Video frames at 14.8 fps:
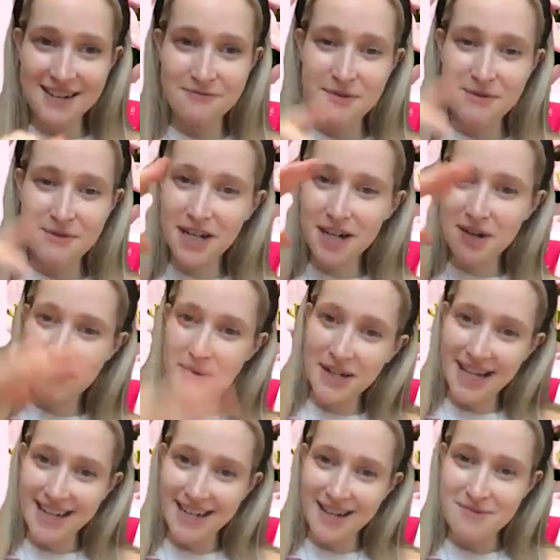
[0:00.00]
And we were going to put
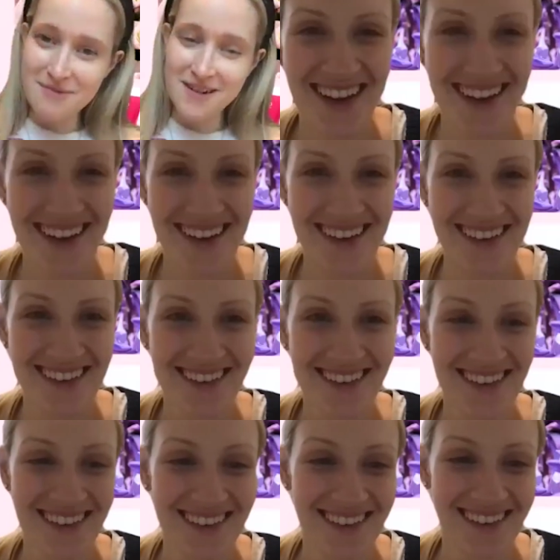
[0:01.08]
it in
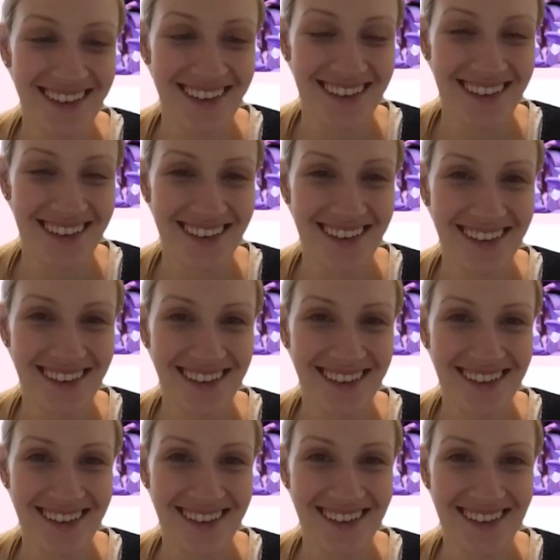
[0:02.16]
all the products,
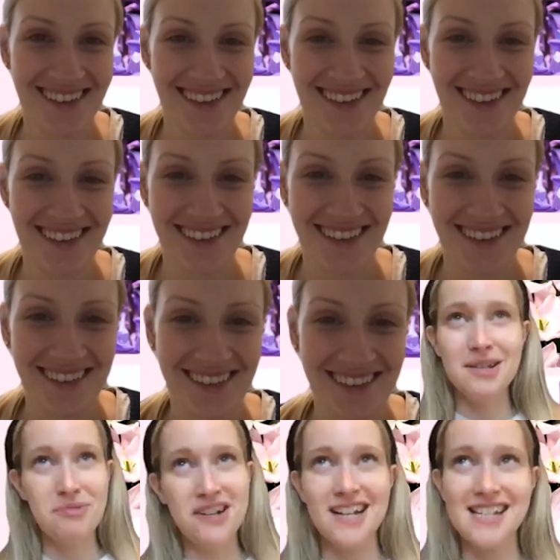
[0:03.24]
but it didn't work with the
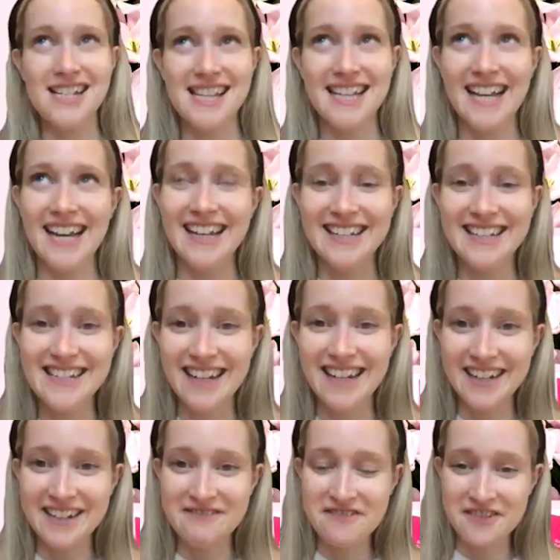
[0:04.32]
products in the end.
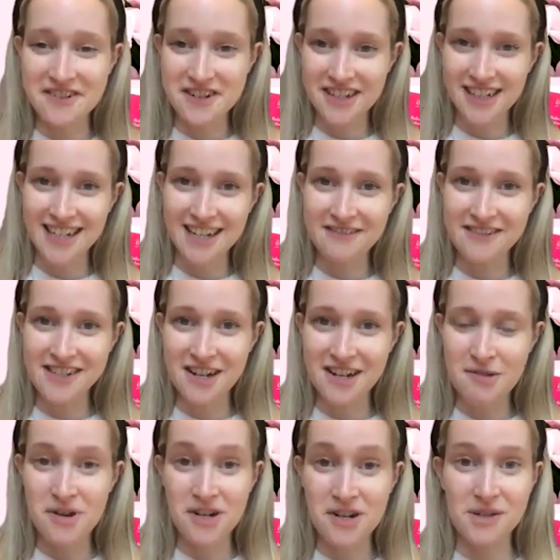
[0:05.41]
Unfortunately, it was our
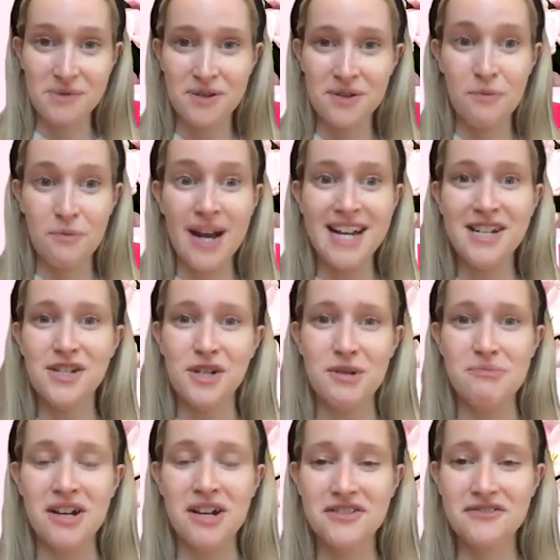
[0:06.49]
products were weighed too
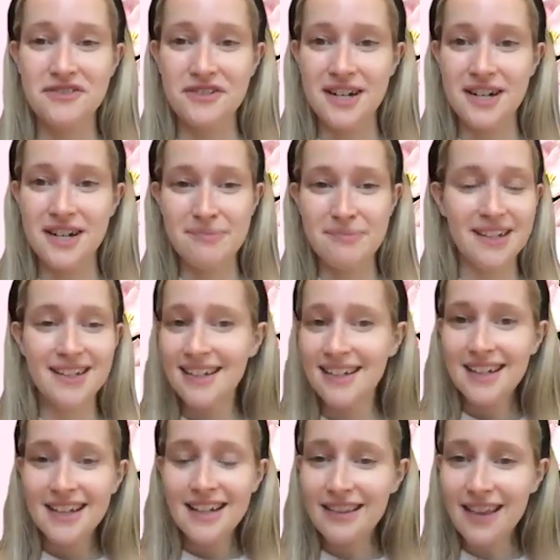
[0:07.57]
much for it. But
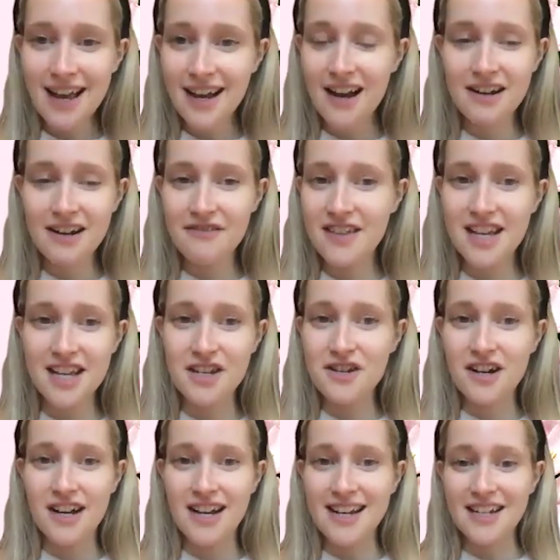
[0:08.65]
that kind of thing, you
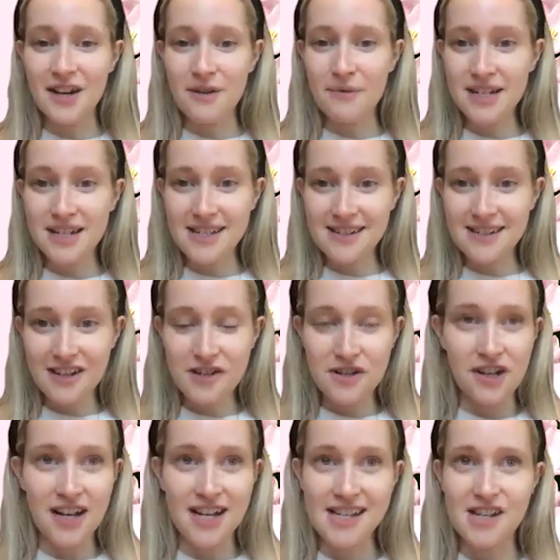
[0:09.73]
guys, we just asked you
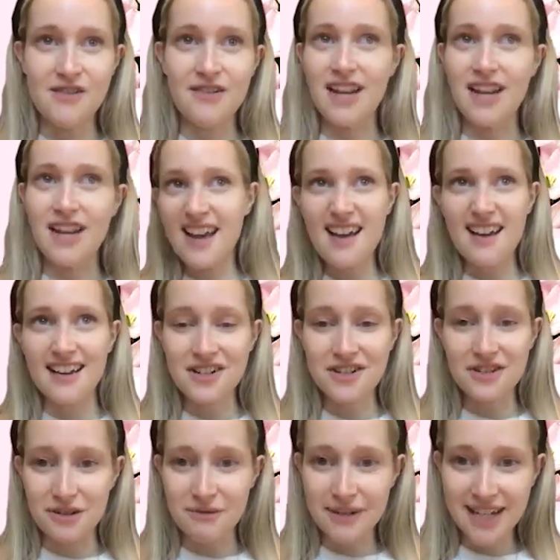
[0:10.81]
guys and you were like, yeah,
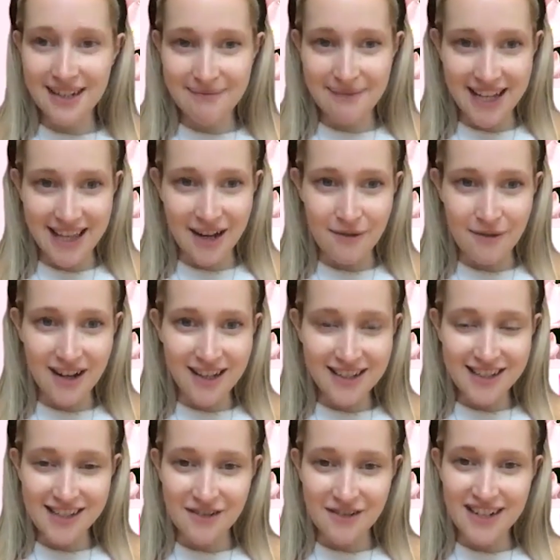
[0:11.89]
sure, we can make that
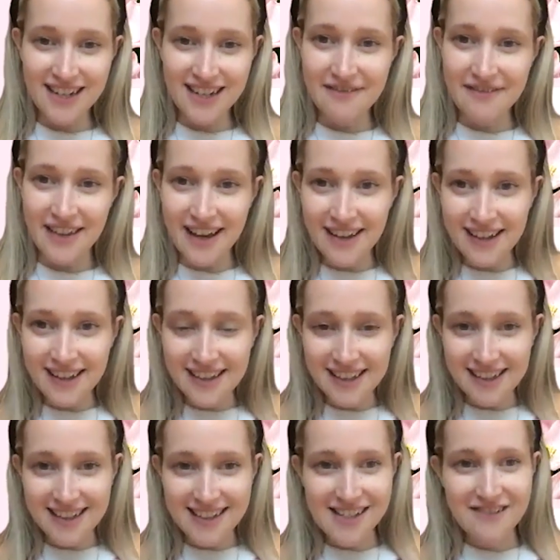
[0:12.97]
work. So we love that. I
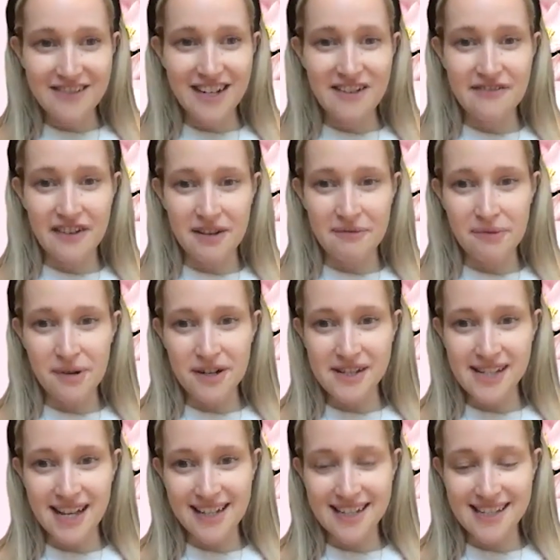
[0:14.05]
think it's a really fun
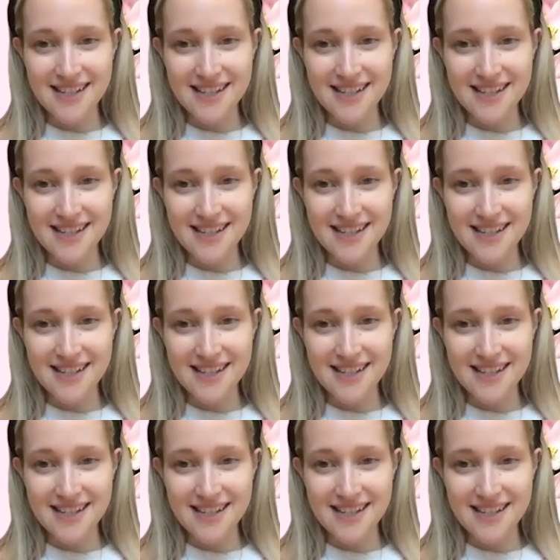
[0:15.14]
process.